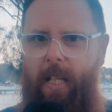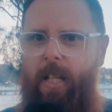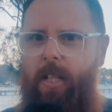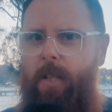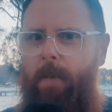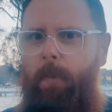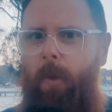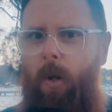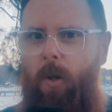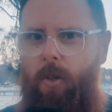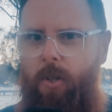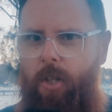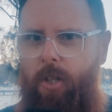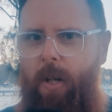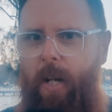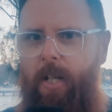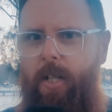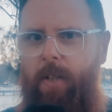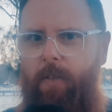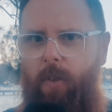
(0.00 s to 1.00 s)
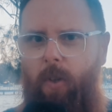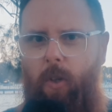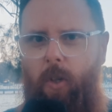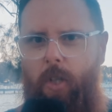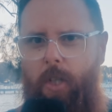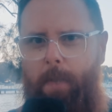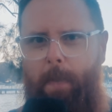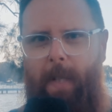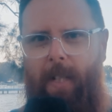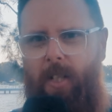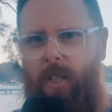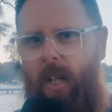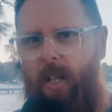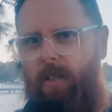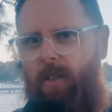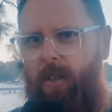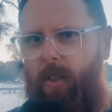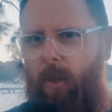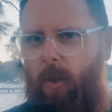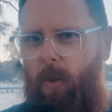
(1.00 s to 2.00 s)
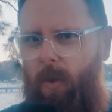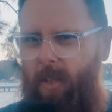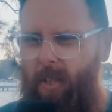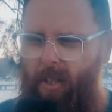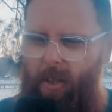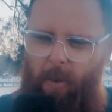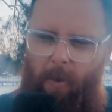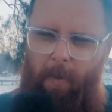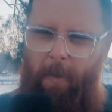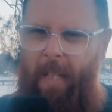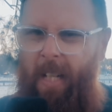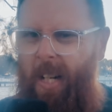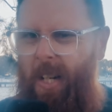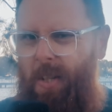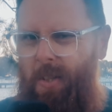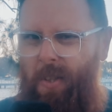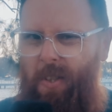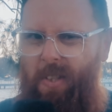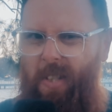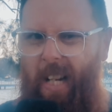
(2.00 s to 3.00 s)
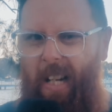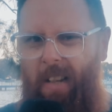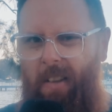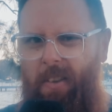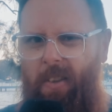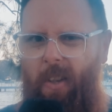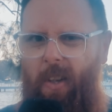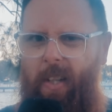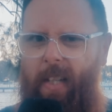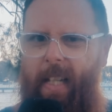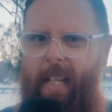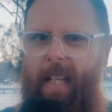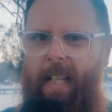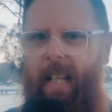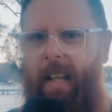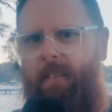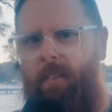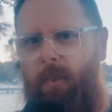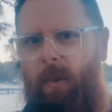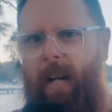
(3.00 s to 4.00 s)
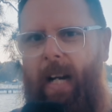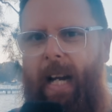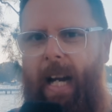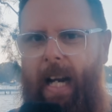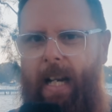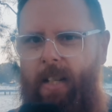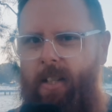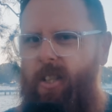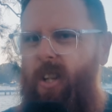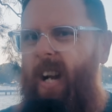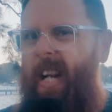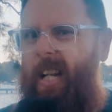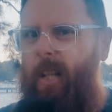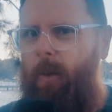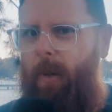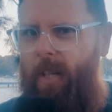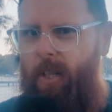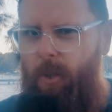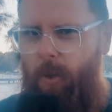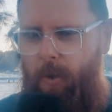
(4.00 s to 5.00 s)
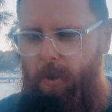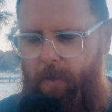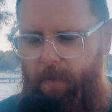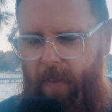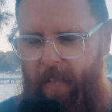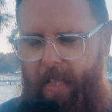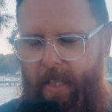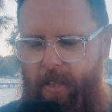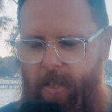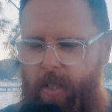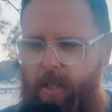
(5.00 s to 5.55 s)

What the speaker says: There's some long straights, of course, but in terms of the corners, they're all sort of second, third gear, left, right-handers, 90-degree sort of things.